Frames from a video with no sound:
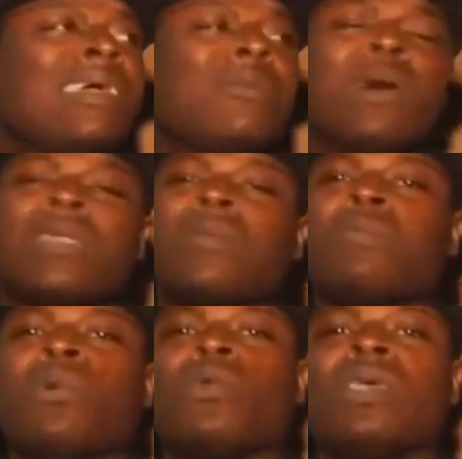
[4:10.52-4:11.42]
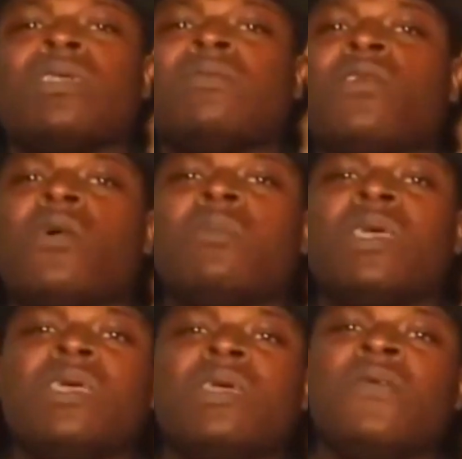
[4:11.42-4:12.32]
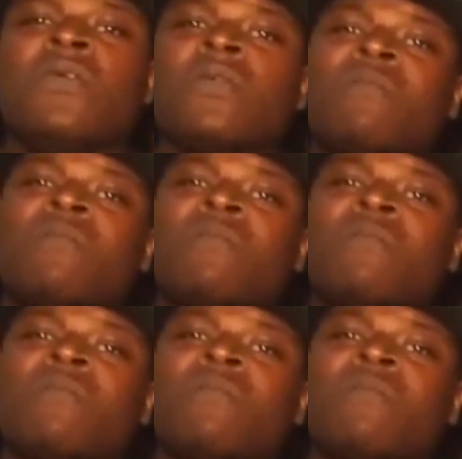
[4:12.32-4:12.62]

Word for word: think about the police, you know what I mean?